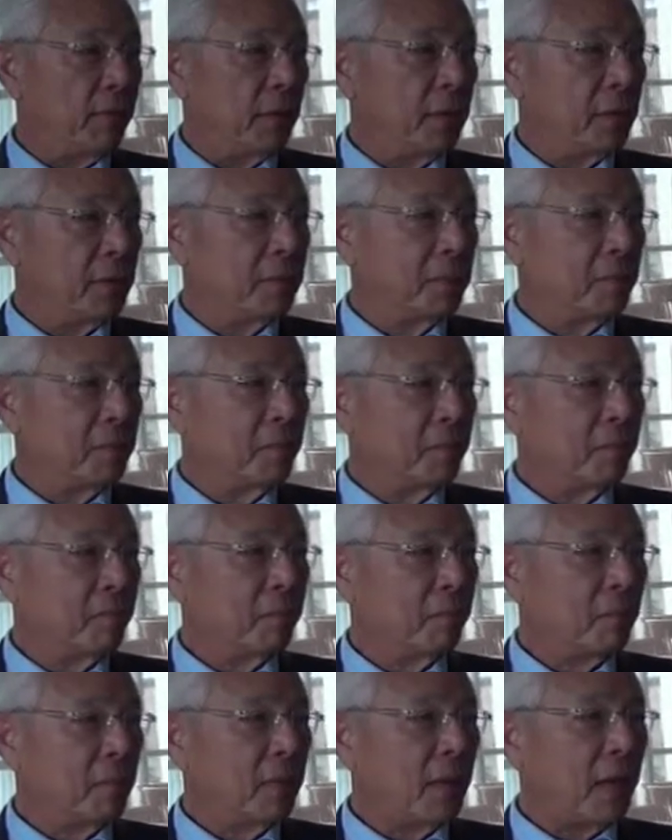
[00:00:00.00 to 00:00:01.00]
years,
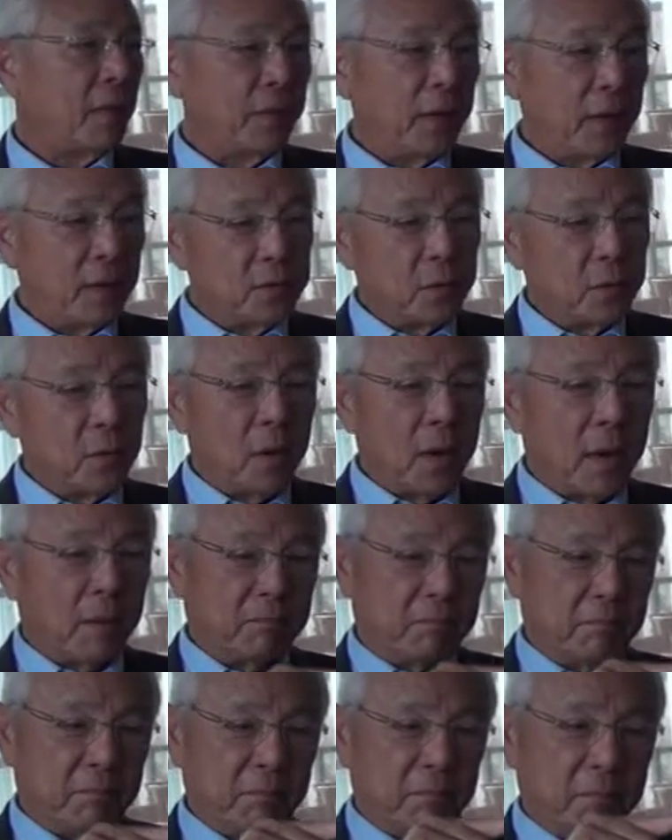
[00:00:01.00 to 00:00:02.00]
that things go
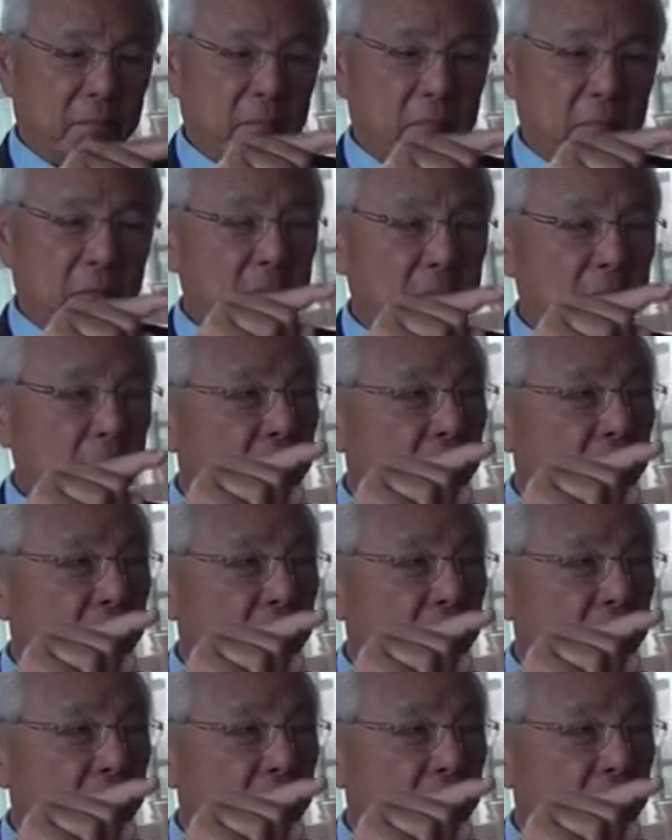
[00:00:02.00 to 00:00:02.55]
up maybe